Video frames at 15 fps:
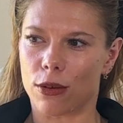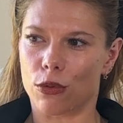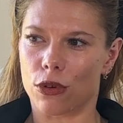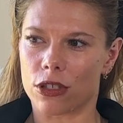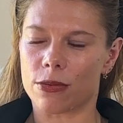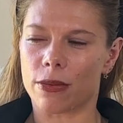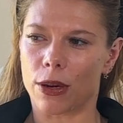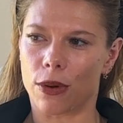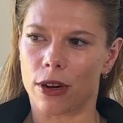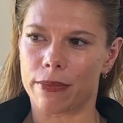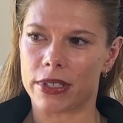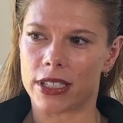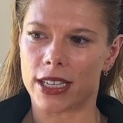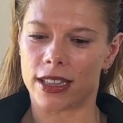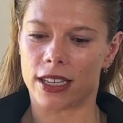what's my
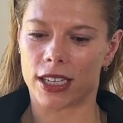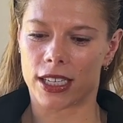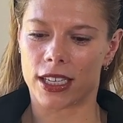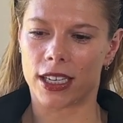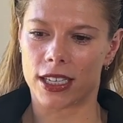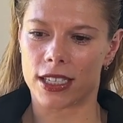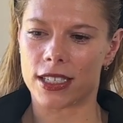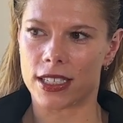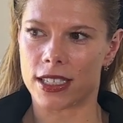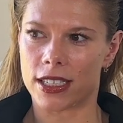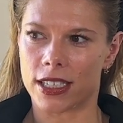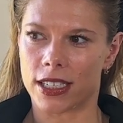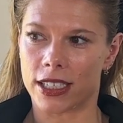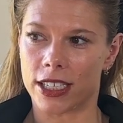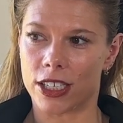1% that I can
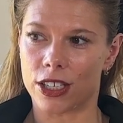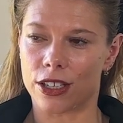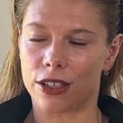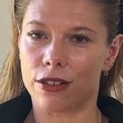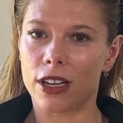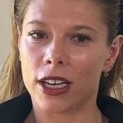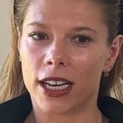consistently do.